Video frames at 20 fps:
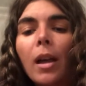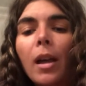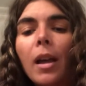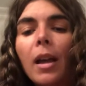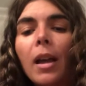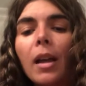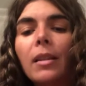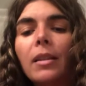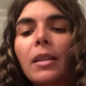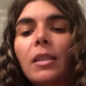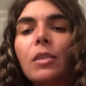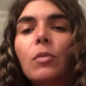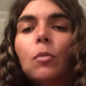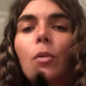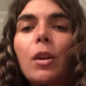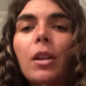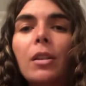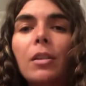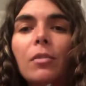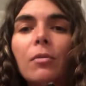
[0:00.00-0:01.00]
And this
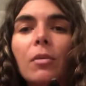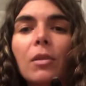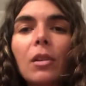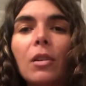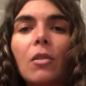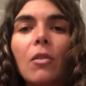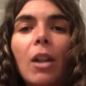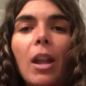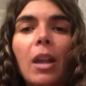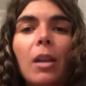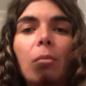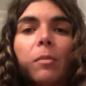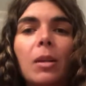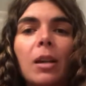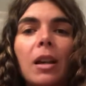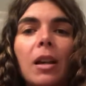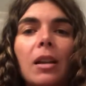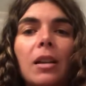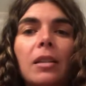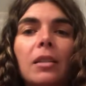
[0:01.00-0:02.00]
wood is really great
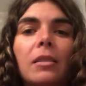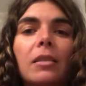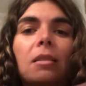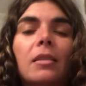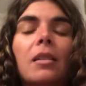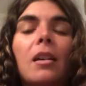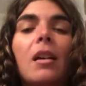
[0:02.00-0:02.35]
because